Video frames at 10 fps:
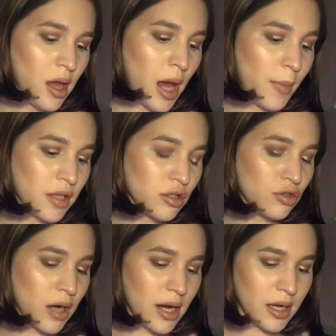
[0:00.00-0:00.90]
I'm also
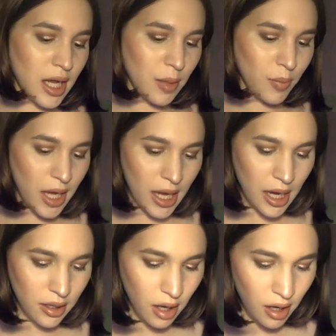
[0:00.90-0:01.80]
trying to hit
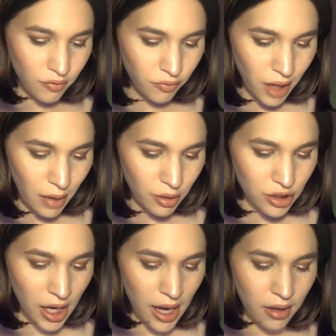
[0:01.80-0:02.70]
pan on Flower
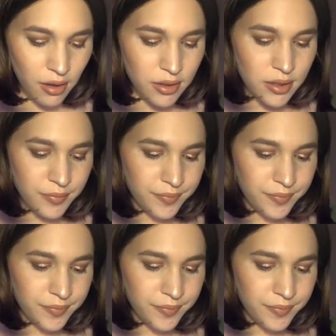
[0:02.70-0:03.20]
Child.